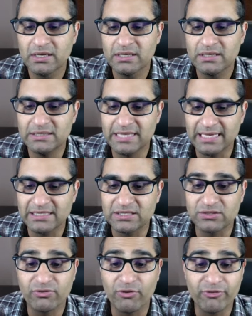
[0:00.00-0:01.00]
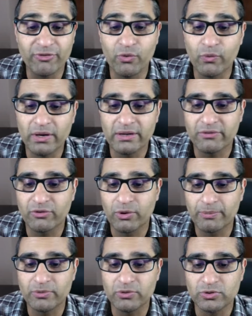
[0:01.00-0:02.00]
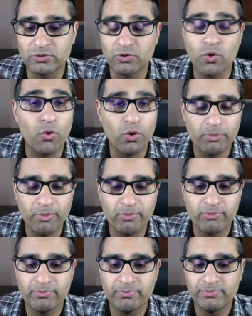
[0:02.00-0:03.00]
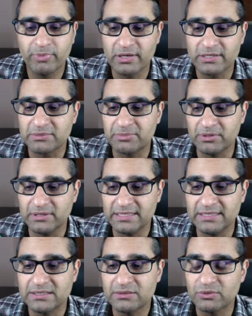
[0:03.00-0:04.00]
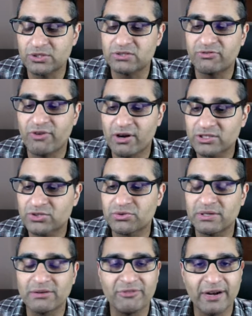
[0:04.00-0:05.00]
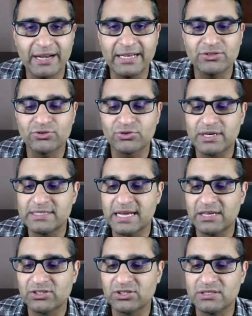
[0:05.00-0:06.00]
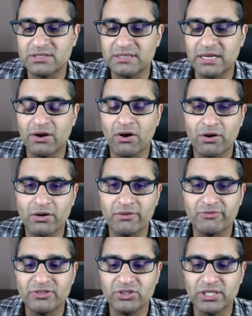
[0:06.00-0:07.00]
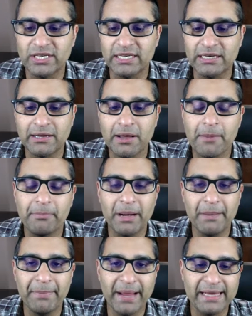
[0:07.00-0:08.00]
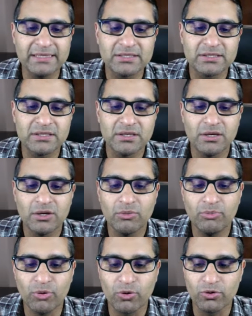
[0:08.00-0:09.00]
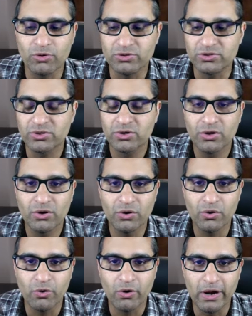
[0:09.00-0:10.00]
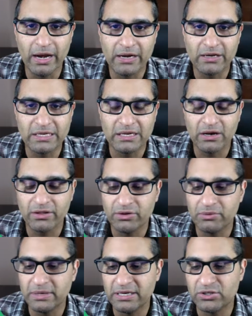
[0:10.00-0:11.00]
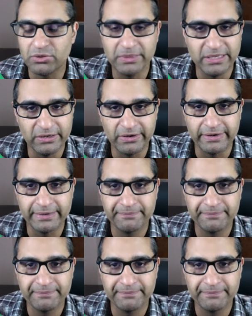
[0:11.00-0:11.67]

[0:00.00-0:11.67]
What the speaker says: DEXs fulfill one of crypto's core possibilities, which is fostering financial transactions that aren't officiated by banks, brokers, or any other intermediary.